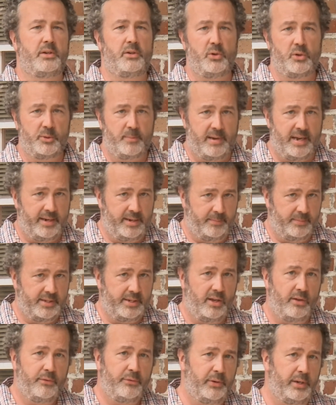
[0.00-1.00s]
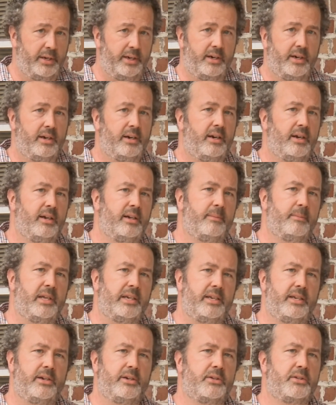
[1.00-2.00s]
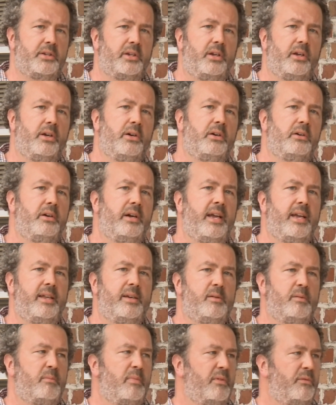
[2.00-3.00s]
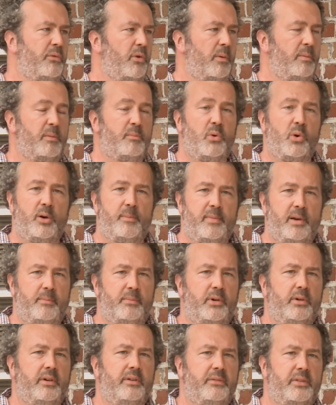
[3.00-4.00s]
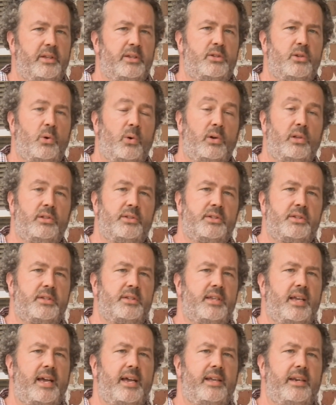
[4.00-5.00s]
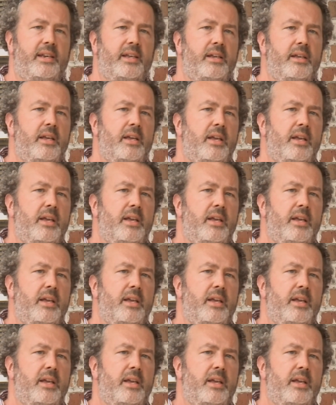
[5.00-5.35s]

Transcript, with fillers: a newsman himself here uh, many years ago and a former board member of the Historical Society.